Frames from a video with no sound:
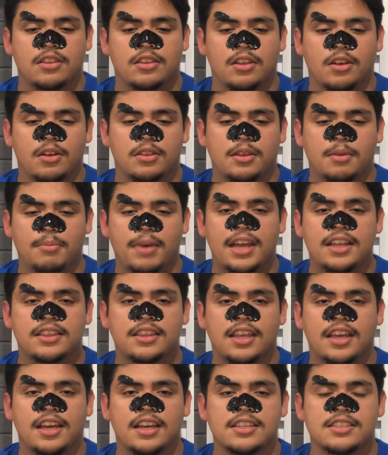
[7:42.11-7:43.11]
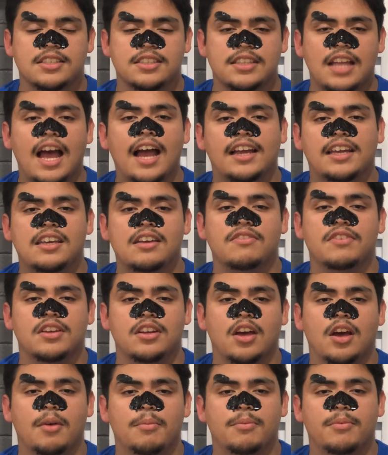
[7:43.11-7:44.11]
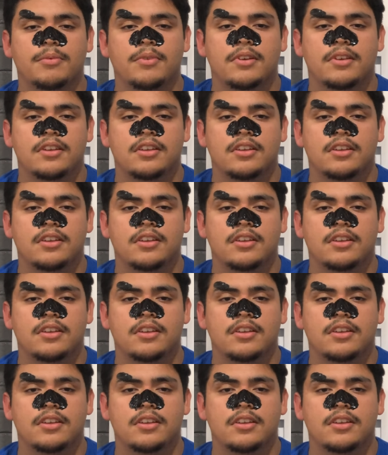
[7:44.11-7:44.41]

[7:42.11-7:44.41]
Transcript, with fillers: the the main thing is not giving up